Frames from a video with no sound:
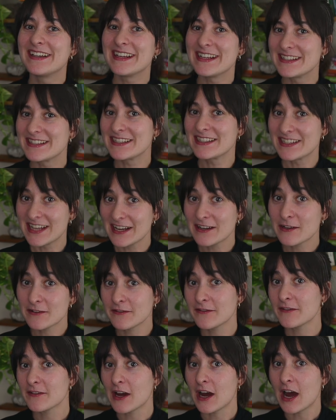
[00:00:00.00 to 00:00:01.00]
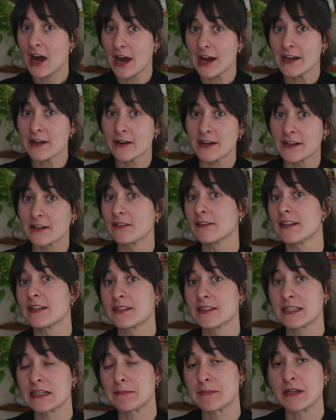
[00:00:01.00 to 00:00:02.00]
Instead of hiring a
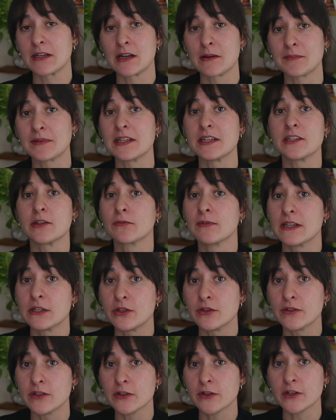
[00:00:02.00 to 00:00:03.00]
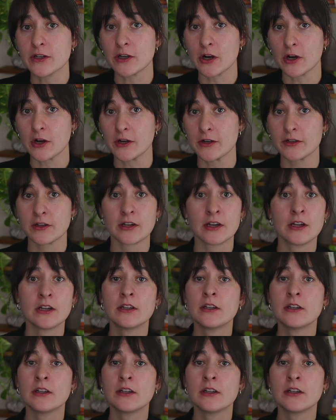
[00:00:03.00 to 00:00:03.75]
landscaping company to redo your yard